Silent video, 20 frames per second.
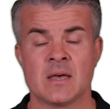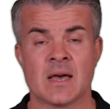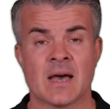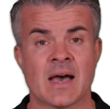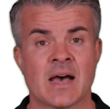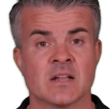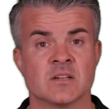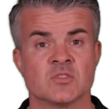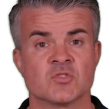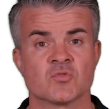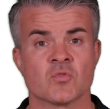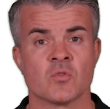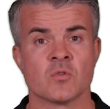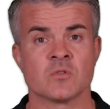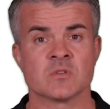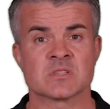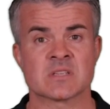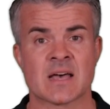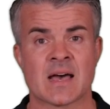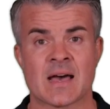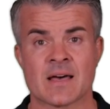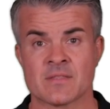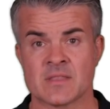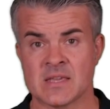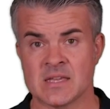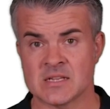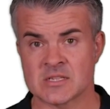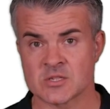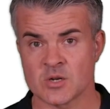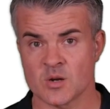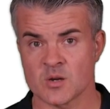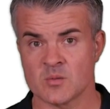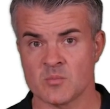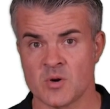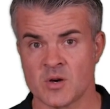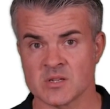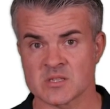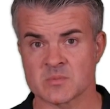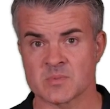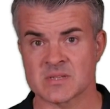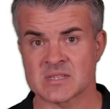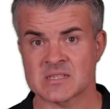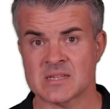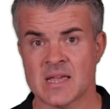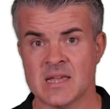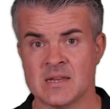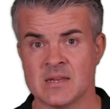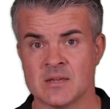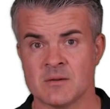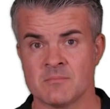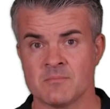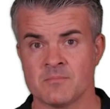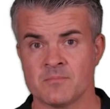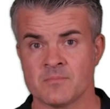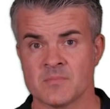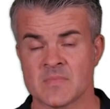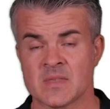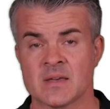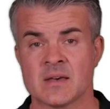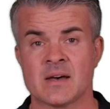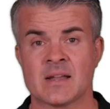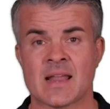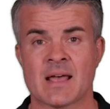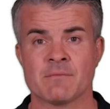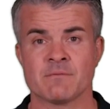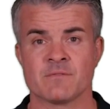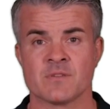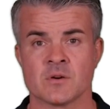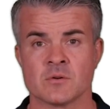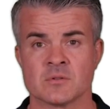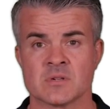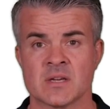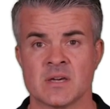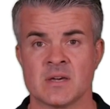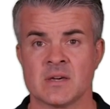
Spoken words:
and draws at the Tottenham Hotspur Stadium and Anfield.